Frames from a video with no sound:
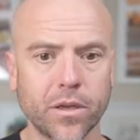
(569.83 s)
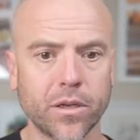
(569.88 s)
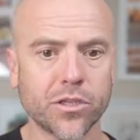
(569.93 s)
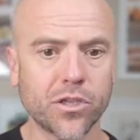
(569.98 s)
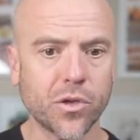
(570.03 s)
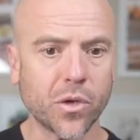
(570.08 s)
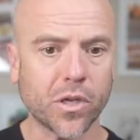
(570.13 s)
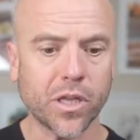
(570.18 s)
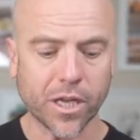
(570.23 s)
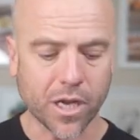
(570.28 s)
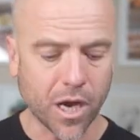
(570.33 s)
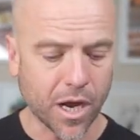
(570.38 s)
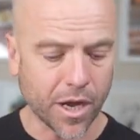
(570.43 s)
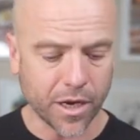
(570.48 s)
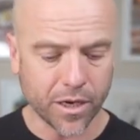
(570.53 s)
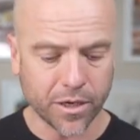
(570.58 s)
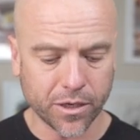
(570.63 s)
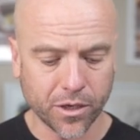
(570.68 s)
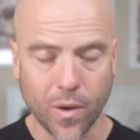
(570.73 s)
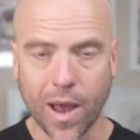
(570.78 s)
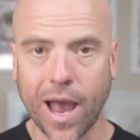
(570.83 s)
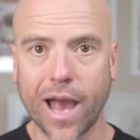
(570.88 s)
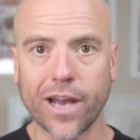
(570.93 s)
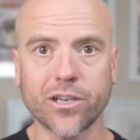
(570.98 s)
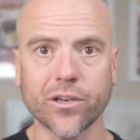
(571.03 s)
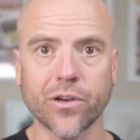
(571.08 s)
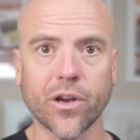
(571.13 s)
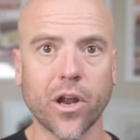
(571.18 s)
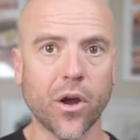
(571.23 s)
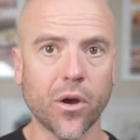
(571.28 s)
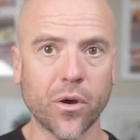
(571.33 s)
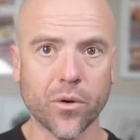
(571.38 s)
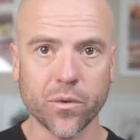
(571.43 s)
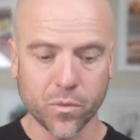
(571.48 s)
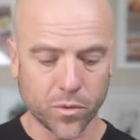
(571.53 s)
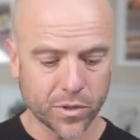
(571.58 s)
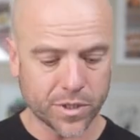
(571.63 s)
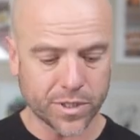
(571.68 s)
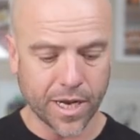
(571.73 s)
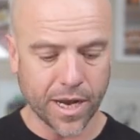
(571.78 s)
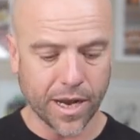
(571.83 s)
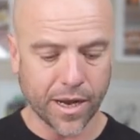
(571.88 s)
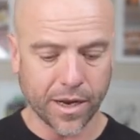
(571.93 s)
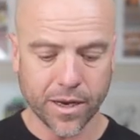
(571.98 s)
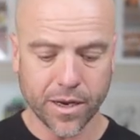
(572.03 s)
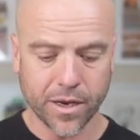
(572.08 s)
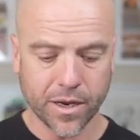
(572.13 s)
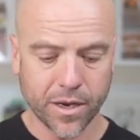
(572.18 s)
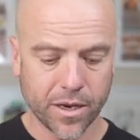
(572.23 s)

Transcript: So you click on it, you add your note, we'll say,